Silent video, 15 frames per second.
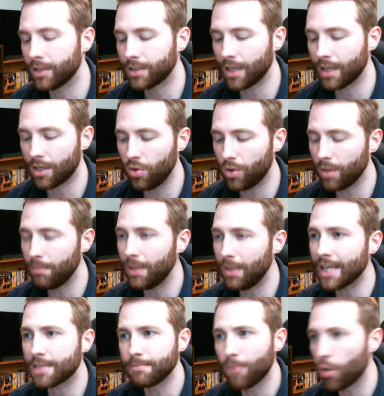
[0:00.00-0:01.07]
It's like, you can be
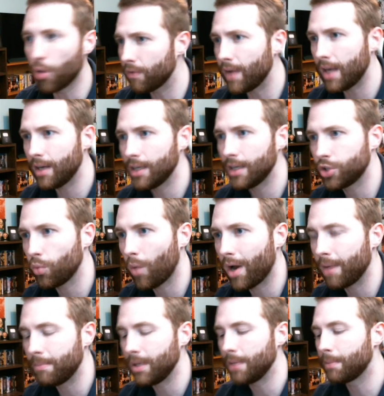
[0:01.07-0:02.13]
as motivated as you want
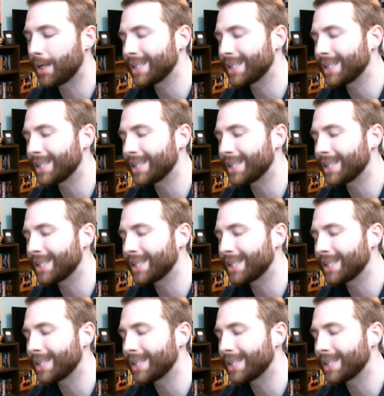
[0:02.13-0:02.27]
to be, but